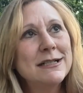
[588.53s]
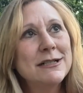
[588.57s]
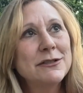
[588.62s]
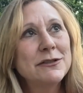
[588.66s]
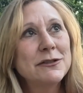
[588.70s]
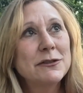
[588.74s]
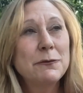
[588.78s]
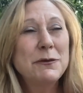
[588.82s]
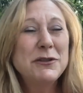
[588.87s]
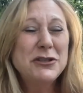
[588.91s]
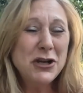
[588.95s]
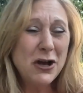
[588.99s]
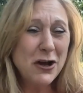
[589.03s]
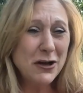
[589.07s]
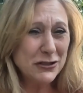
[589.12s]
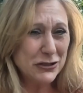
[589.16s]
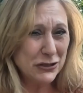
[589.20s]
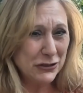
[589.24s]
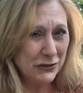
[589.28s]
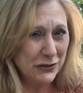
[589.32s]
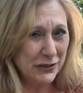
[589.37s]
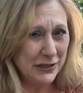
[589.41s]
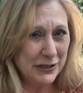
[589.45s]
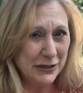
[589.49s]
So we talked
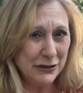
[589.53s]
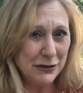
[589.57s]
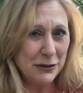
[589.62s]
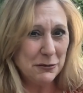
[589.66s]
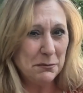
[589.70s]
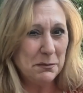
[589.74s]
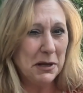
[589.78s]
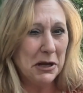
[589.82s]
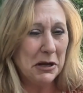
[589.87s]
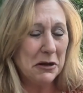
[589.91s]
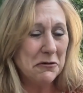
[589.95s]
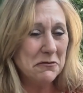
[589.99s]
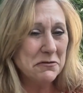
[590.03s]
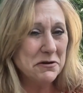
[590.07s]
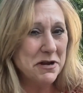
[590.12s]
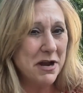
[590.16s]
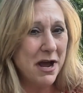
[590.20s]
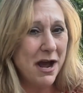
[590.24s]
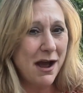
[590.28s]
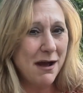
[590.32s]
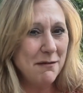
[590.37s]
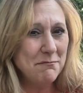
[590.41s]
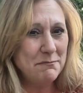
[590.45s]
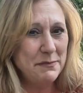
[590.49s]
earlier about
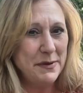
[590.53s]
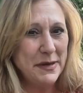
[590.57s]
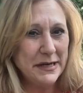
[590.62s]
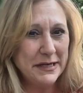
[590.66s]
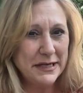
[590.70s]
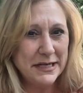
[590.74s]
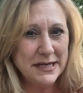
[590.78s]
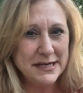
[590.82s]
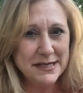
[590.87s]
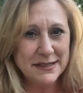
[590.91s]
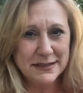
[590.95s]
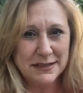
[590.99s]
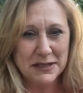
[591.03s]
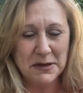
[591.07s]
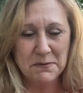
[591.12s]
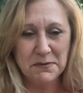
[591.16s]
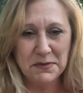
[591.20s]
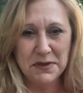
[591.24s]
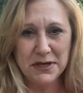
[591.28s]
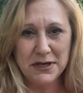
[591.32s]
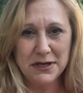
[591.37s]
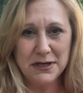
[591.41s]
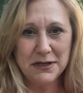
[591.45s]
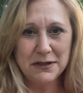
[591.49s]
not picking
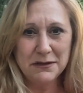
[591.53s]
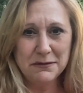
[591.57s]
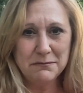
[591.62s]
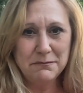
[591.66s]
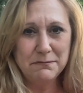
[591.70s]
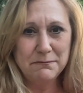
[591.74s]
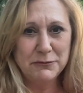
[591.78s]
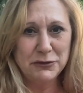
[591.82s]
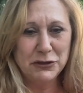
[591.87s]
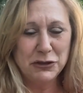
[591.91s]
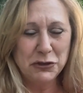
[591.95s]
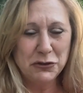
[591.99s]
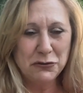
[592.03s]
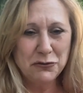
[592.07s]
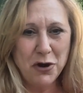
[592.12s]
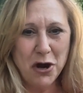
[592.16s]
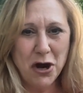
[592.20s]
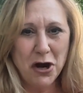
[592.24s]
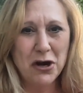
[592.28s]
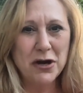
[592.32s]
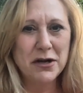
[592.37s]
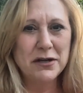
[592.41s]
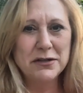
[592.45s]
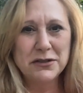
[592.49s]
something too
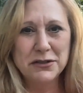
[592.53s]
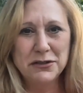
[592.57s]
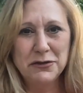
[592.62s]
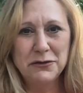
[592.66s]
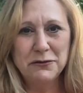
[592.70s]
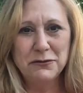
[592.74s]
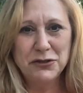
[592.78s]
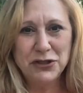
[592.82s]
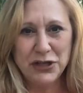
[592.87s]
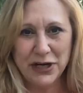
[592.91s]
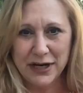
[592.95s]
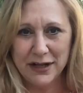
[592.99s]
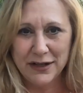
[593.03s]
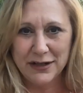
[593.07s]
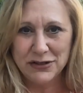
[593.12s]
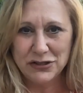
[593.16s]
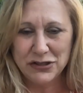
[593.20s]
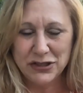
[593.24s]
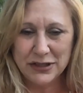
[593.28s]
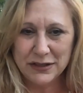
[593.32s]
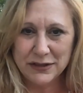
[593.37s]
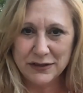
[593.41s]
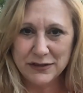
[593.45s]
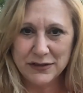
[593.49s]
hard and too
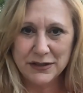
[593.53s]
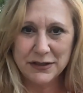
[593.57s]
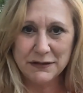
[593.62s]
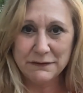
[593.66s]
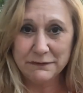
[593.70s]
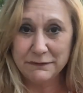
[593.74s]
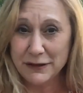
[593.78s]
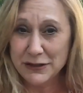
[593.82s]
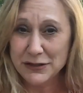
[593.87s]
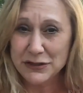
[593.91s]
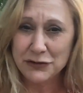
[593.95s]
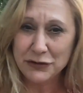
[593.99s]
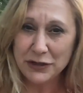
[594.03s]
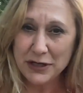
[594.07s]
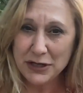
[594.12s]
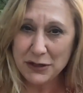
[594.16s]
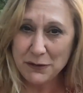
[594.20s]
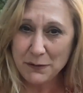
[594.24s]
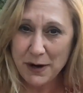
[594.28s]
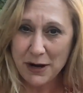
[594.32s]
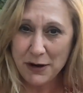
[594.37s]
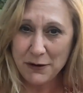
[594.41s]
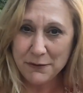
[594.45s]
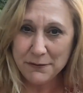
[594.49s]
challenging that's going to frustrate
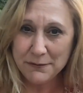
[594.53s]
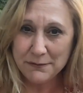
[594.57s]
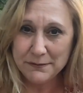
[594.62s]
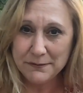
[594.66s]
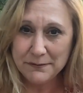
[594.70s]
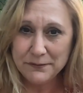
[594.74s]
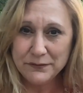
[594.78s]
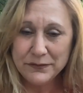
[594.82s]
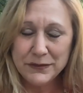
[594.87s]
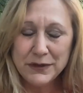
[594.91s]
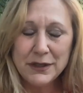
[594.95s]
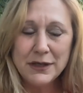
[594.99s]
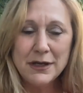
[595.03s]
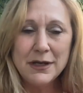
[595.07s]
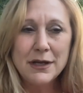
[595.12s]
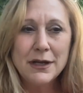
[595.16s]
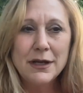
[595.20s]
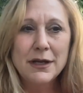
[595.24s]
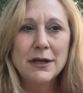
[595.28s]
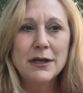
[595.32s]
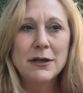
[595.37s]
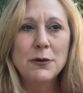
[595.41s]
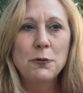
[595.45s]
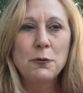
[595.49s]
you out.
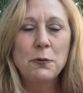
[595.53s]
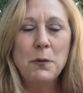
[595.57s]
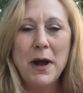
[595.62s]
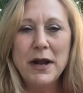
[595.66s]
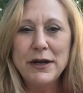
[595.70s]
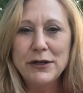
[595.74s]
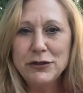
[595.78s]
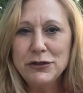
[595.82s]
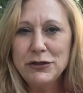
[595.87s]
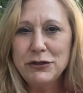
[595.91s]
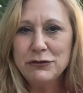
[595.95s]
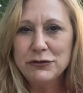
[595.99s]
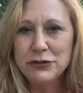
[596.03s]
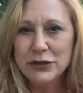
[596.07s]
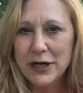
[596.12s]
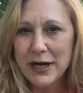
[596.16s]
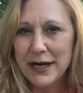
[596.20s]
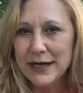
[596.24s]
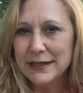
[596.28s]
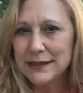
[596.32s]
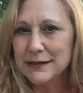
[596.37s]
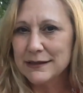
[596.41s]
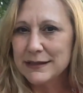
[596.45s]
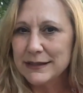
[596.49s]
why don't you
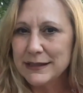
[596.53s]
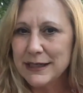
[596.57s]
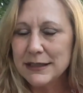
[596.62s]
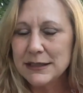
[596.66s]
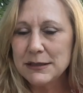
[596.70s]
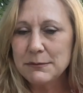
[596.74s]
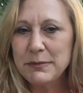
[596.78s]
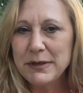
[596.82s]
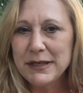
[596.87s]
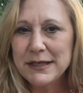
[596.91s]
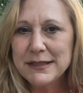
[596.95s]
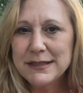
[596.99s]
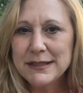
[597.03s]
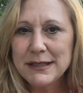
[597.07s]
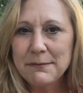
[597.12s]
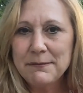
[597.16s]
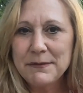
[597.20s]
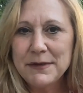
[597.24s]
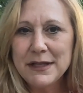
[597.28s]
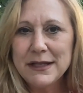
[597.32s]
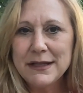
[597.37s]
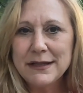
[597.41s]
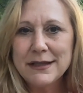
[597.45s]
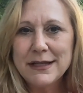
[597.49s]
try instead to pick
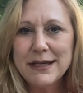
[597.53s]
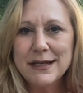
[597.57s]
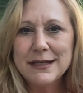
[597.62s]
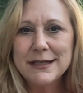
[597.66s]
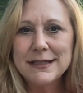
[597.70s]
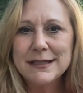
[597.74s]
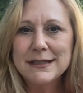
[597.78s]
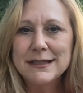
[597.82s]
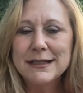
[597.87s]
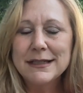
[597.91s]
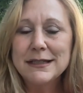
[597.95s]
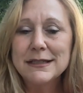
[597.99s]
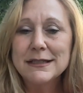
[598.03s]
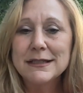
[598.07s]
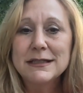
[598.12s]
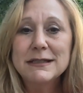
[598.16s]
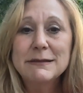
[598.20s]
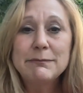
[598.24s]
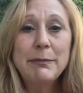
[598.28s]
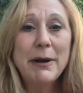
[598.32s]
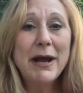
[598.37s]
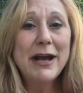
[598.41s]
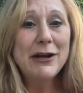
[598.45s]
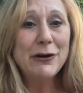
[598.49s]
something that is
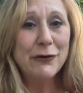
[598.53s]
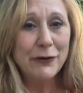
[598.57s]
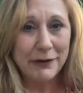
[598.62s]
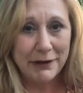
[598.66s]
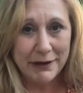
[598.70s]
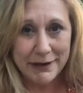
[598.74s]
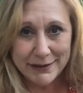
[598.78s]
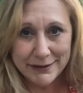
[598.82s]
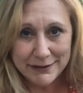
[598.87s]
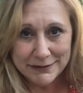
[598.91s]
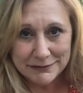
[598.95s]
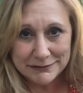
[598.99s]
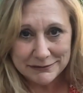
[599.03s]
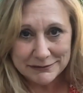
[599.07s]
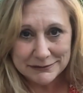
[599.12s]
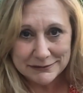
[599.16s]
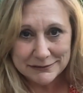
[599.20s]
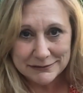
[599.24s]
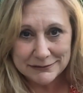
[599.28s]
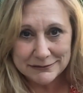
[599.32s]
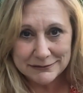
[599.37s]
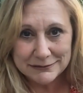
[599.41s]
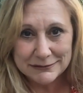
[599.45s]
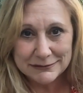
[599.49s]
inspiring
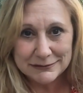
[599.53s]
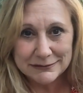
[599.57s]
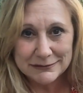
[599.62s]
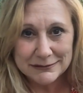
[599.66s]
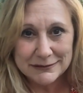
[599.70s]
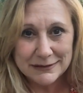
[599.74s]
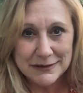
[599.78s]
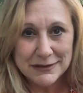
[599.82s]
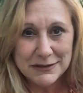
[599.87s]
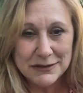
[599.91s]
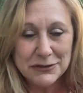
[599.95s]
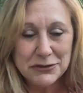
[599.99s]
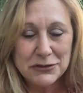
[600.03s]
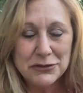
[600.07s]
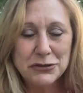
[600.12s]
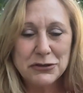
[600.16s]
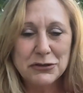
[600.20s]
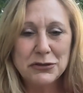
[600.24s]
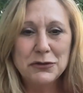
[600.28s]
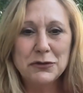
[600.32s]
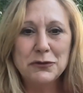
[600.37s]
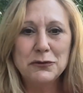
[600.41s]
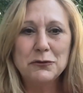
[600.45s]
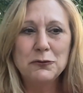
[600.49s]

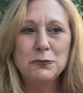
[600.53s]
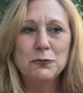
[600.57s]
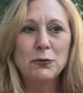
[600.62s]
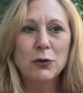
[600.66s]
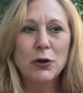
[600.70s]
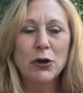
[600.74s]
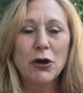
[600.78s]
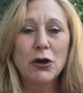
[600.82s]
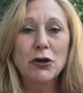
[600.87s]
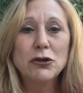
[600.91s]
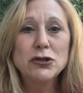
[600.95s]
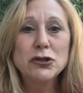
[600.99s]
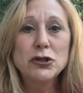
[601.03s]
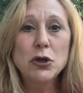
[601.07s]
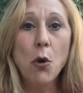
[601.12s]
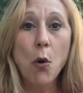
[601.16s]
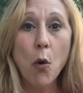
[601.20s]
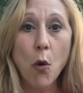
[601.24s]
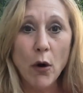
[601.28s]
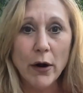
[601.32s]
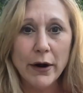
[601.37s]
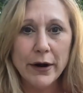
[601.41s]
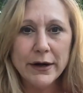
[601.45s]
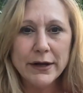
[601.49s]
to work
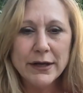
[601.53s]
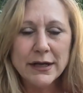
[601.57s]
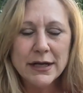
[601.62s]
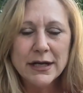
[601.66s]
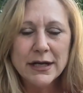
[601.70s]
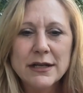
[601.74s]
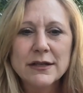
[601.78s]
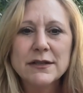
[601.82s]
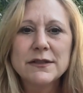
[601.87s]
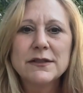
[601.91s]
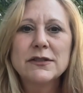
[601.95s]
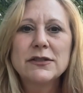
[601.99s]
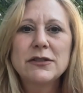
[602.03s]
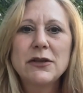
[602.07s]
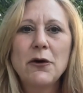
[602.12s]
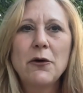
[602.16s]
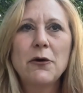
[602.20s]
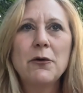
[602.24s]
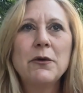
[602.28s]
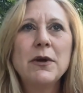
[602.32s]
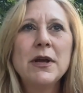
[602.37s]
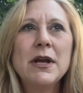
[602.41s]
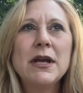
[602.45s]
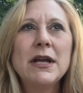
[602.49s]
toward?
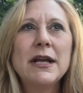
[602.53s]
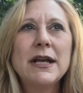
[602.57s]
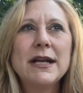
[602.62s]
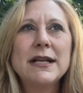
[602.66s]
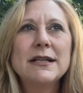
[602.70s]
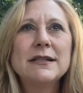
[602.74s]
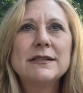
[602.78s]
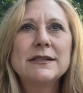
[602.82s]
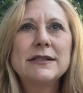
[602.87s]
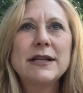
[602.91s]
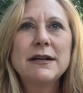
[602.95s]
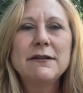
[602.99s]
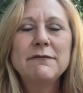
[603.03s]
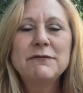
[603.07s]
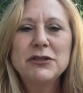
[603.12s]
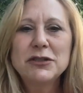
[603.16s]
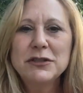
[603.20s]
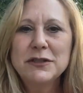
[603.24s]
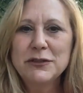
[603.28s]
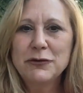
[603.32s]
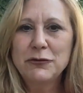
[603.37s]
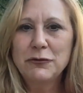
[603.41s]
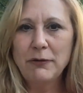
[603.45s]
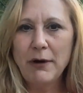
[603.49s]
So instead of
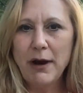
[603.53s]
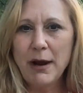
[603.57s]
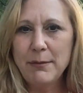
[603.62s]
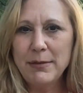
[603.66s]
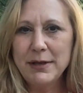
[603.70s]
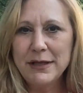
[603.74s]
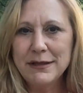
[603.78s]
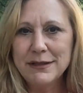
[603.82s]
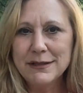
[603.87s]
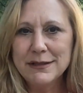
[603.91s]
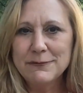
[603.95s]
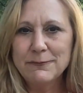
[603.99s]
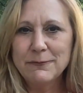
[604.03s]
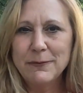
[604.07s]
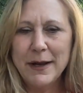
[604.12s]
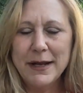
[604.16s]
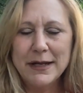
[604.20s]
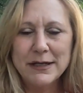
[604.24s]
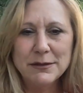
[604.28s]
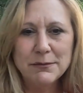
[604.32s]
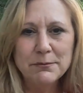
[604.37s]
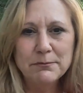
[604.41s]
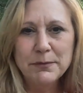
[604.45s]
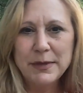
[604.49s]
just grabbing this
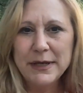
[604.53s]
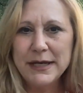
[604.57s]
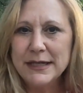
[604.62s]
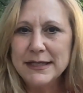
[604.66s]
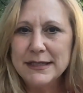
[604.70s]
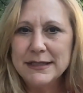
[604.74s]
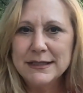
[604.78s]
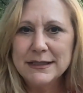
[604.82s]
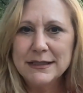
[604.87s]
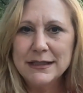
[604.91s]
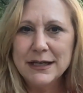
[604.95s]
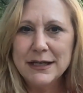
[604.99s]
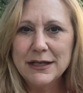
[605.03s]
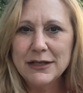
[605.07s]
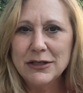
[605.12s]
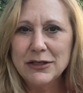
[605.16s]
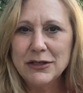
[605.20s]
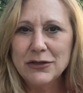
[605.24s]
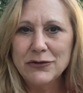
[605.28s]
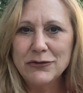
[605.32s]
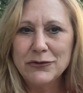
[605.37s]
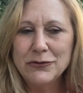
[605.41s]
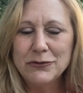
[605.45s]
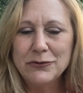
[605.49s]
random piece that
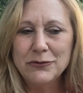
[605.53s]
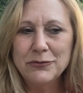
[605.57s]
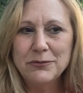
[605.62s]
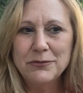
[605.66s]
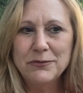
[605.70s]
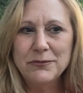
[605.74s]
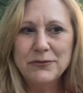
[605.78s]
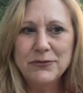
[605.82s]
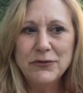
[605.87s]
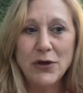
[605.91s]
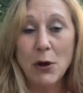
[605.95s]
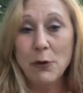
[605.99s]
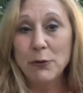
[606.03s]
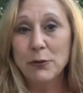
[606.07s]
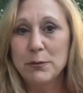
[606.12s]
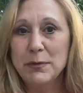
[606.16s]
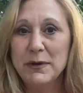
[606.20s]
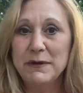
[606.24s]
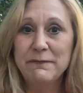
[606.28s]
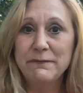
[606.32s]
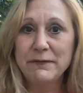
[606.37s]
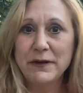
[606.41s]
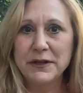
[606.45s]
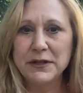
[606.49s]
you thought would
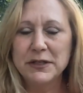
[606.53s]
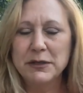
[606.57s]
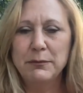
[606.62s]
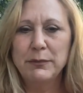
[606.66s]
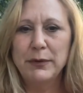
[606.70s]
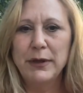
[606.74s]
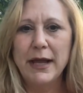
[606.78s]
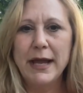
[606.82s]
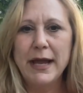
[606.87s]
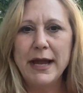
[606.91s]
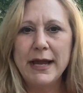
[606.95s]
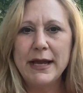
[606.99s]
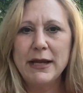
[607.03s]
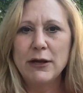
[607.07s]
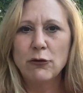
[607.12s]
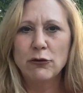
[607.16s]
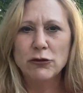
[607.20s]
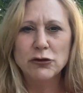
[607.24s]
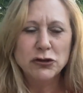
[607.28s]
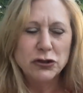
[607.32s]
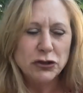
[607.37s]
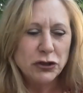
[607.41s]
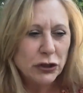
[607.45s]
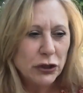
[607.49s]
be fun to play,
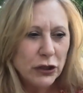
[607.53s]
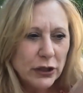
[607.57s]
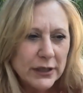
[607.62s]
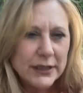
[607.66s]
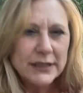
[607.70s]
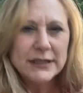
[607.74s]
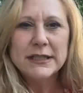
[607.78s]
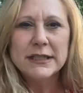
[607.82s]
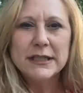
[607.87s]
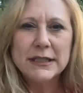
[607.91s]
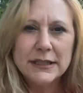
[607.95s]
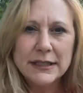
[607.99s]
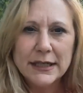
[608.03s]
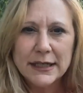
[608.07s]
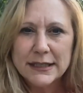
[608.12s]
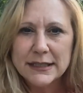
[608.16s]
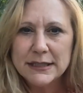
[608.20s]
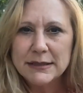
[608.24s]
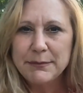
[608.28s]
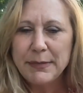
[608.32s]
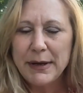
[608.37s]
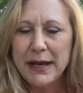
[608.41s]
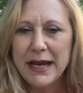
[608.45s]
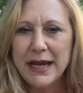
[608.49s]
or turning to the
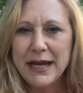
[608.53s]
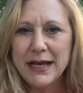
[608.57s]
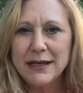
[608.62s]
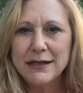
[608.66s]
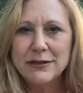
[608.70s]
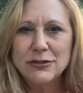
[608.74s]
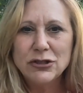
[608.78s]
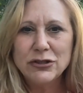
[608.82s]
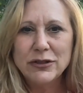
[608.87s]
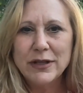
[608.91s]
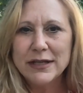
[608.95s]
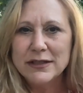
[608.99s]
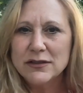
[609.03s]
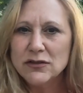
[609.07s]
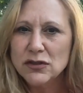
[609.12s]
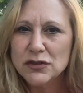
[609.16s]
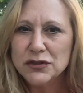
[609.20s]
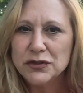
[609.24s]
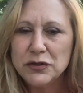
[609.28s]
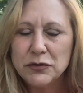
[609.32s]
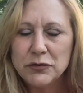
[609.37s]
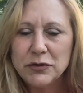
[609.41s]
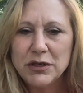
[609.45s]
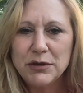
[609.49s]
next page in that
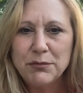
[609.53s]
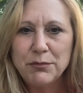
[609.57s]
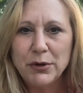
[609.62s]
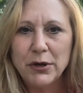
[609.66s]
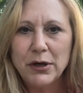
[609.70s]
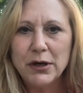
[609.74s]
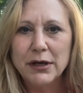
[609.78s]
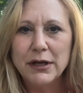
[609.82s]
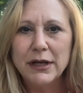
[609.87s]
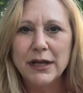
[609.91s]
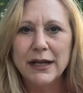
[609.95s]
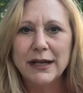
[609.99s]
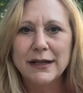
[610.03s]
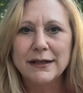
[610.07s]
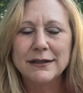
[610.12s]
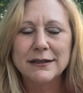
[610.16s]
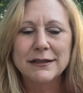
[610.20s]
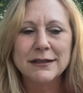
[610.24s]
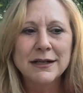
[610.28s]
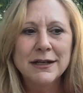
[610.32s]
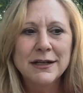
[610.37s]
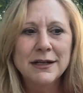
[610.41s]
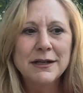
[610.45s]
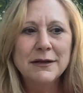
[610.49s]
Suzuki book
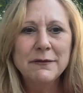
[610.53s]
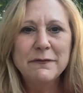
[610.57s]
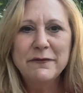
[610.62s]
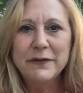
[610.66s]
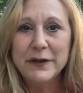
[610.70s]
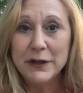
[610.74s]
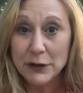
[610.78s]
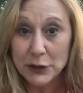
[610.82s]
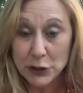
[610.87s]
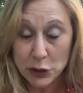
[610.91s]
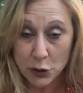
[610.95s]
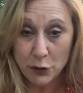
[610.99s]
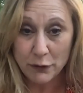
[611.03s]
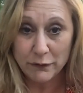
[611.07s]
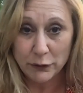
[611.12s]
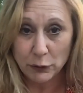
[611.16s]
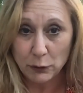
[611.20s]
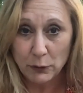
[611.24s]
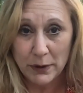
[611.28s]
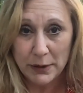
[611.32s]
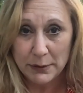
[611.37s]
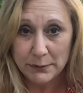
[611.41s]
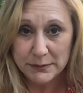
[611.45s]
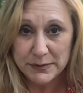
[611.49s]
and feeling
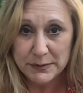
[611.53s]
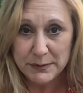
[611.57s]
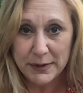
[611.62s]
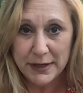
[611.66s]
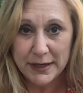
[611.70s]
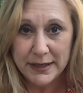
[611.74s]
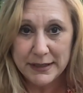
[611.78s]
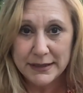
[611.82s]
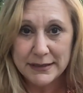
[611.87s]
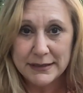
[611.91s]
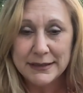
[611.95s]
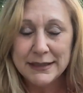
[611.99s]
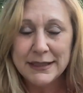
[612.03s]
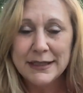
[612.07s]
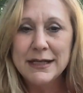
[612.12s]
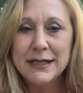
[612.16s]
overwhelmed by it,